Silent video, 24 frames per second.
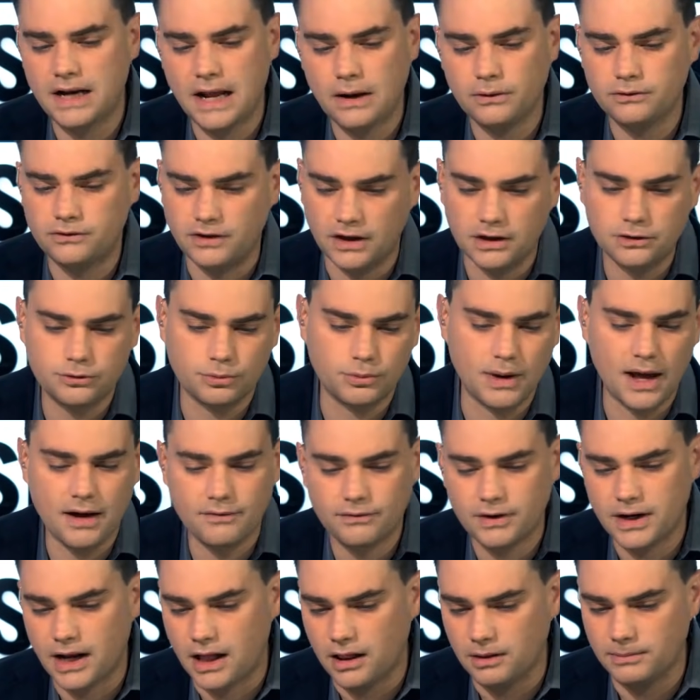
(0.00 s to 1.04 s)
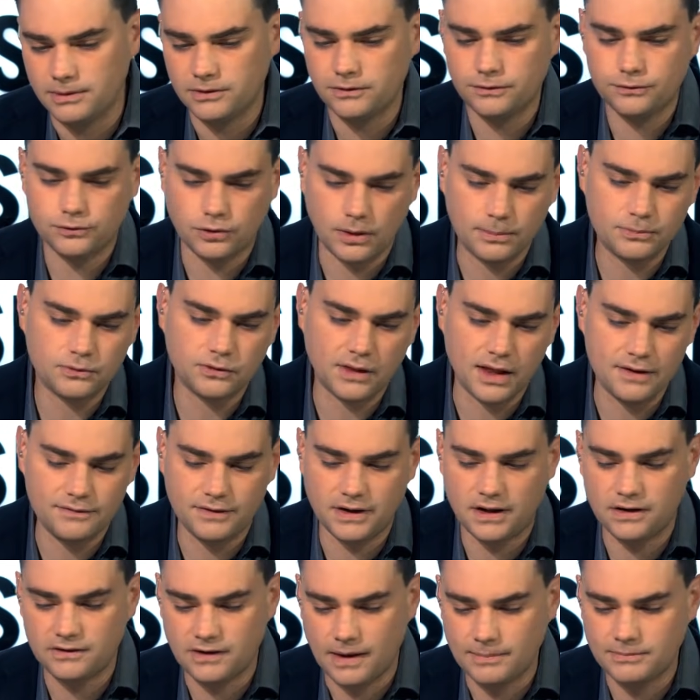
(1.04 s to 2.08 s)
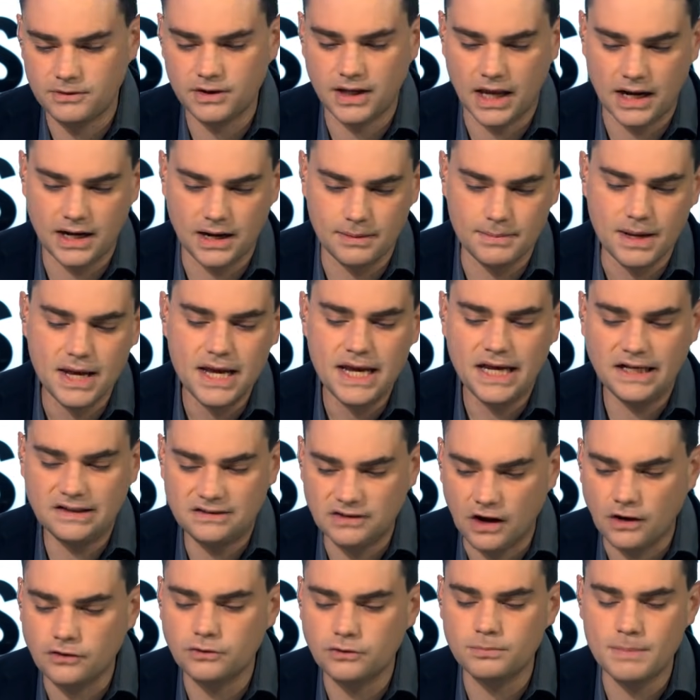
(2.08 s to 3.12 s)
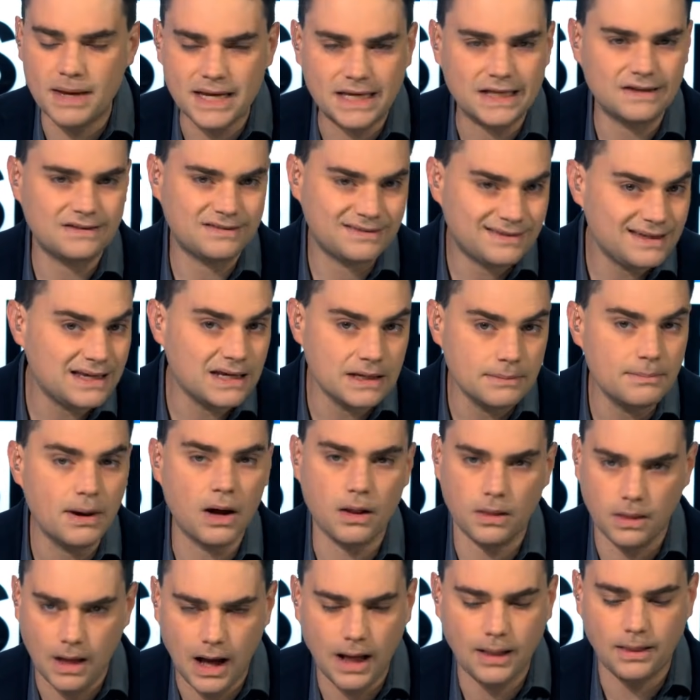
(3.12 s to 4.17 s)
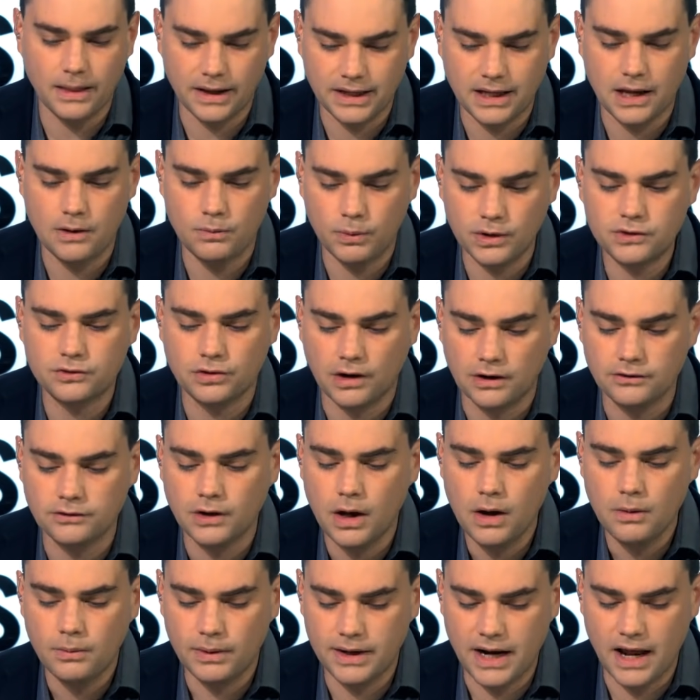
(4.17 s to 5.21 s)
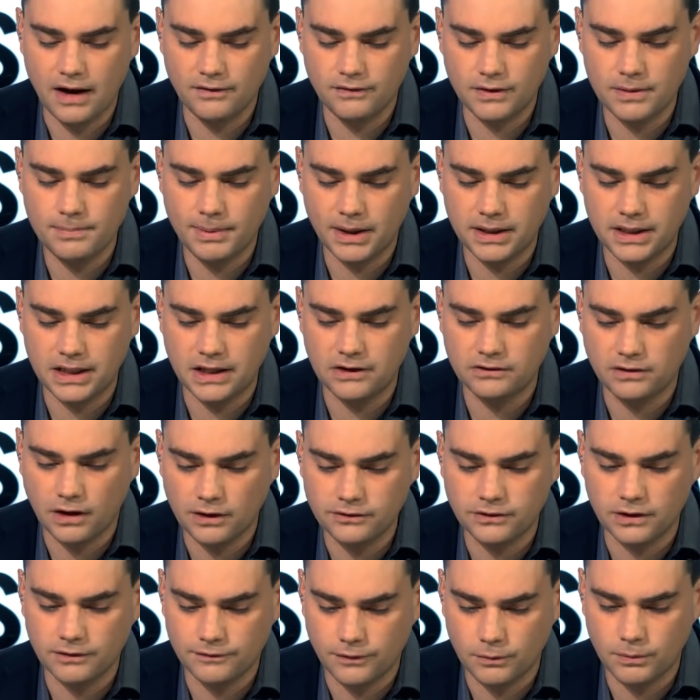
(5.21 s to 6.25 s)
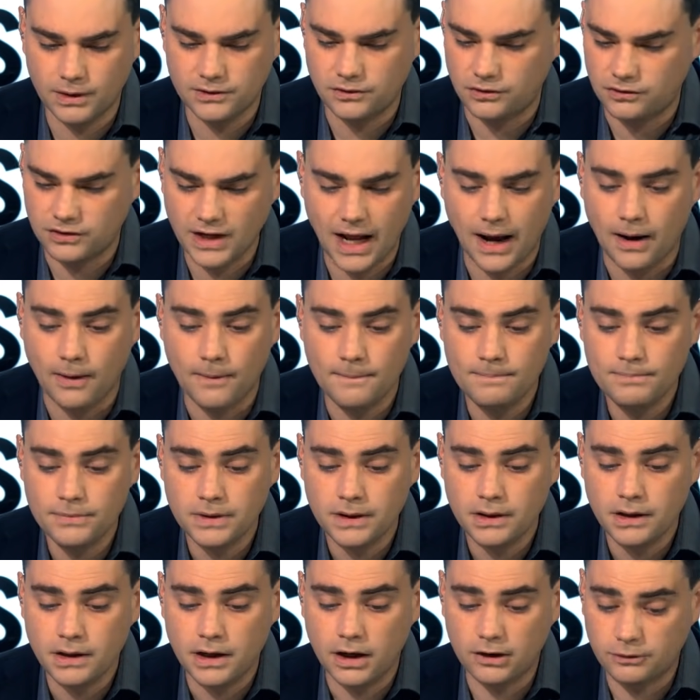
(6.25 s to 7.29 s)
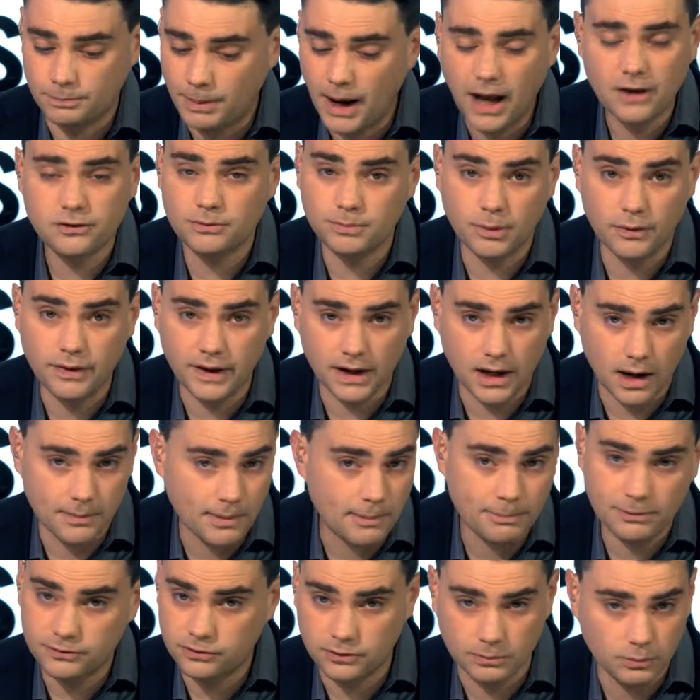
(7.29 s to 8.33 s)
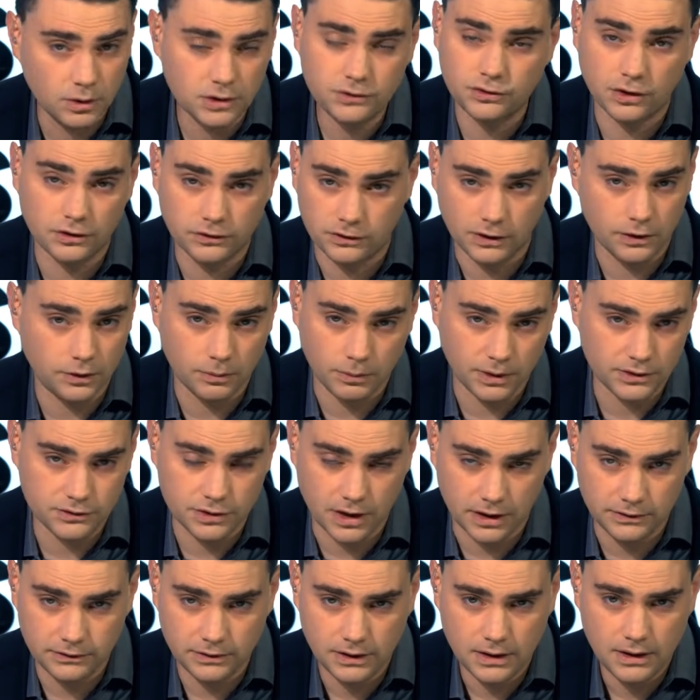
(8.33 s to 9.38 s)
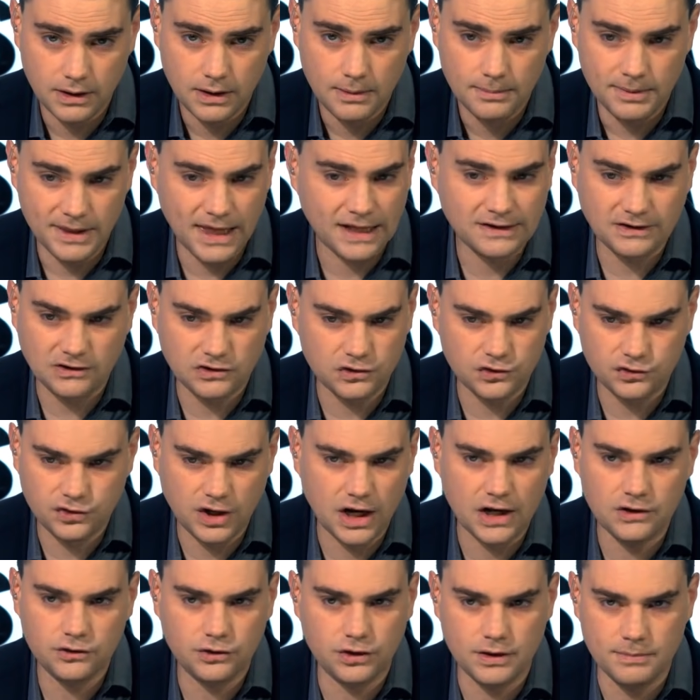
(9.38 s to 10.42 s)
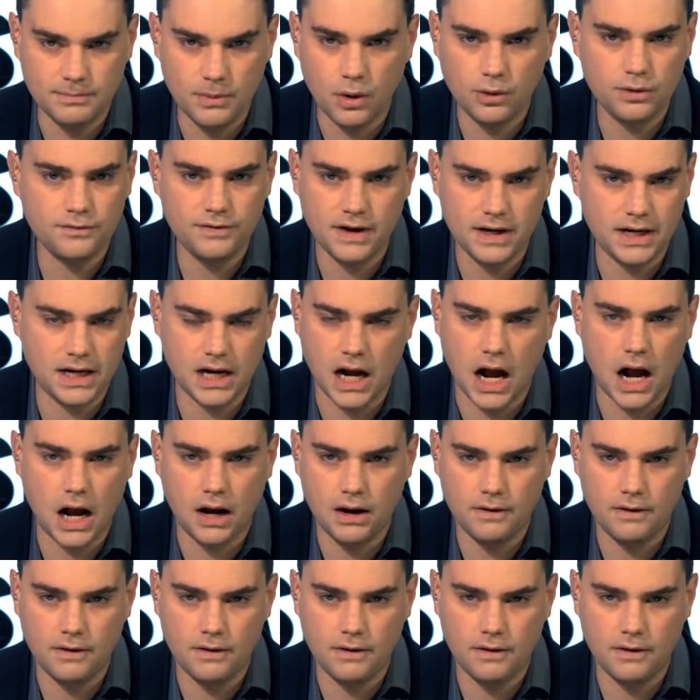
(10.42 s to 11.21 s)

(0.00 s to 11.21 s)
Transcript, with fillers: to now dig through every element of Trump's life in an attempt to get him. It does make it seem a lot like a witch hunt when everybody is hunting for witches. Now, it's possible they come up with some witches in the witch hunt, but that doesn't change the motivating